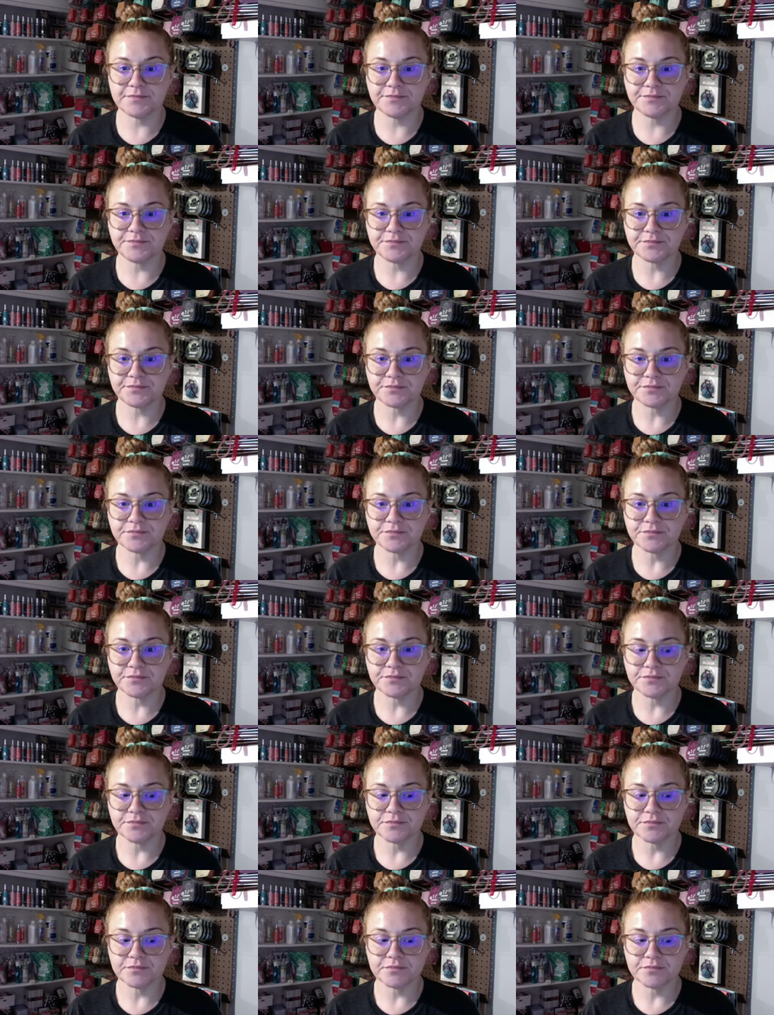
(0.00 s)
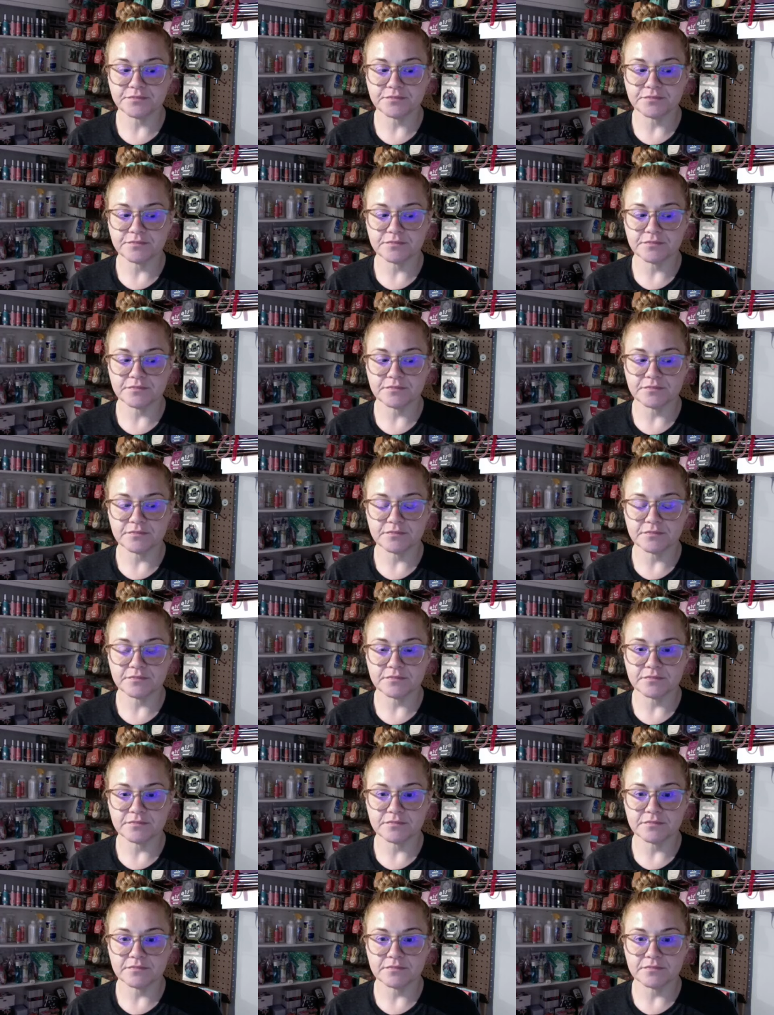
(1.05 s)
Nothing is said.